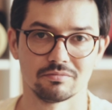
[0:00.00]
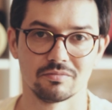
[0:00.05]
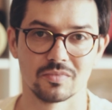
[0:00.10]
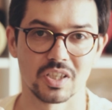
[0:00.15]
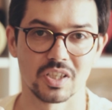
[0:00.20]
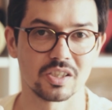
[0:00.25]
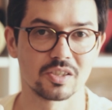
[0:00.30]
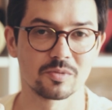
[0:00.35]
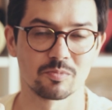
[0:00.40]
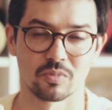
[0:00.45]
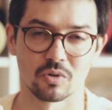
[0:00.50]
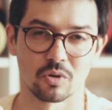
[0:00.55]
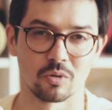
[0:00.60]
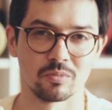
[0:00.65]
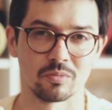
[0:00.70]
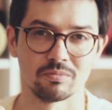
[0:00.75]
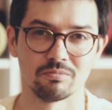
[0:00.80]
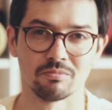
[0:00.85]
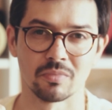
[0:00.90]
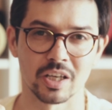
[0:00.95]
this
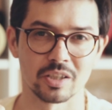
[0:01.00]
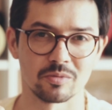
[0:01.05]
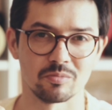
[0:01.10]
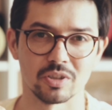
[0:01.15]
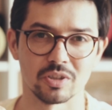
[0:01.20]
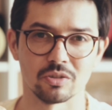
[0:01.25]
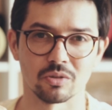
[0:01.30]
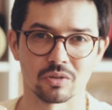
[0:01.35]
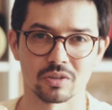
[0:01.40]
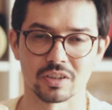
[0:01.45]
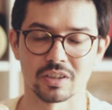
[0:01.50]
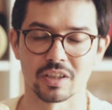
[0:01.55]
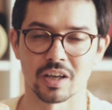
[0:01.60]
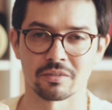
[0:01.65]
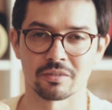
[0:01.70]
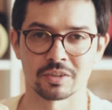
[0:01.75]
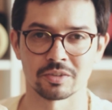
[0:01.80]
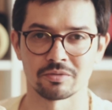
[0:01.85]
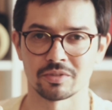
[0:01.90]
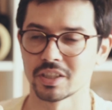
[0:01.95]
prop might be not
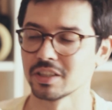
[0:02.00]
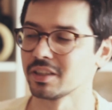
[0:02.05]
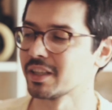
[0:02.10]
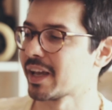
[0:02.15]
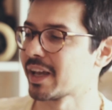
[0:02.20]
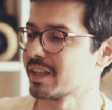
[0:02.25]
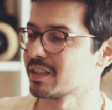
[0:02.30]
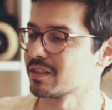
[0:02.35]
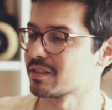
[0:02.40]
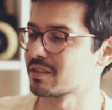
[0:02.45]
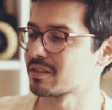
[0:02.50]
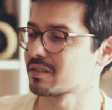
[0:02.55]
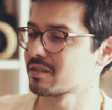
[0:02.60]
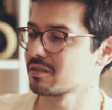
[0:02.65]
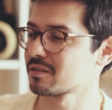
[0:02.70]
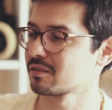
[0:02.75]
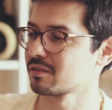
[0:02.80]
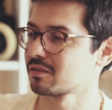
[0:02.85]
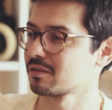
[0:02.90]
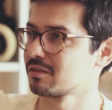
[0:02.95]
enough. If he
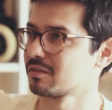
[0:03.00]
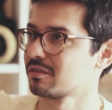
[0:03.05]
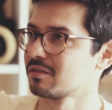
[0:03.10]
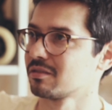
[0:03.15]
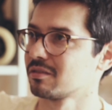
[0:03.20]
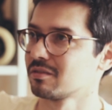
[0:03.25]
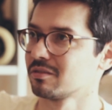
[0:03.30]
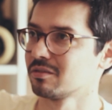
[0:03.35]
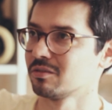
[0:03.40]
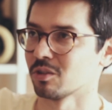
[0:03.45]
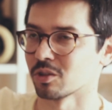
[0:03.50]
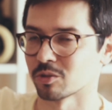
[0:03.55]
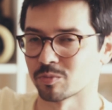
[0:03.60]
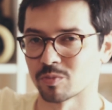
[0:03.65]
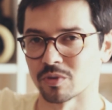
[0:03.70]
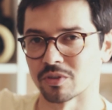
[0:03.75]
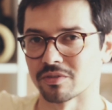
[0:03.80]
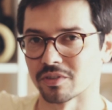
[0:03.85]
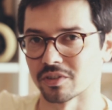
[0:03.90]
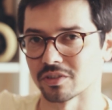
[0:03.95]
lands
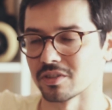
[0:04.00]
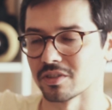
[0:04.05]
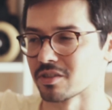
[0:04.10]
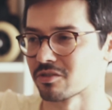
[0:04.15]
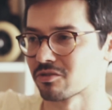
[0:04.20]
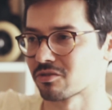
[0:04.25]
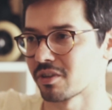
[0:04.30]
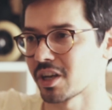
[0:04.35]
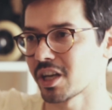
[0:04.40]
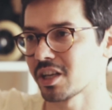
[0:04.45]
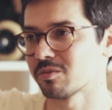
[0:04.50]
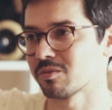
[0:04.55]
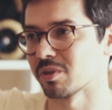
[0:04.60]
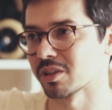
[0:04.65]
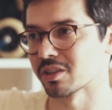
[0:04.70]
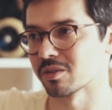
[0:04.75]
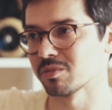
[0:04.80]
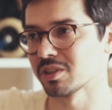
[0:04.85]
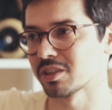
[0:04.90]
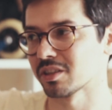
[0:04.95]
not perfectly straight,
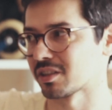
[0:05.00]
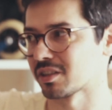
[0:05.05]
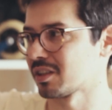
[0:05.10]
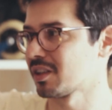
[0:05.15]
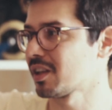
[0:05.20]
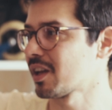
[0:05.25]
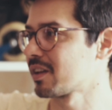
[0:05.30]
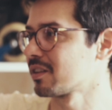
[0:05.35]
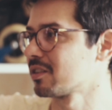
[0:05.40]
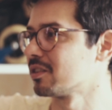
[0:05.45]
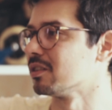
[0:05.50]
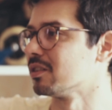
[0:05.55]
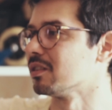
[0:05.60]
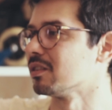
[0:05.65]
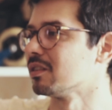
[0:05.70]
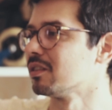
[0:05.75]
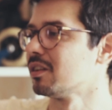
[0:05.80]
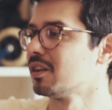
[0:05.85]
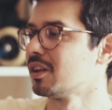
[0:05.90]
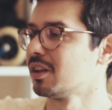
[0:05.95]
but a bit at an
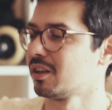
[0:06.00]
angle,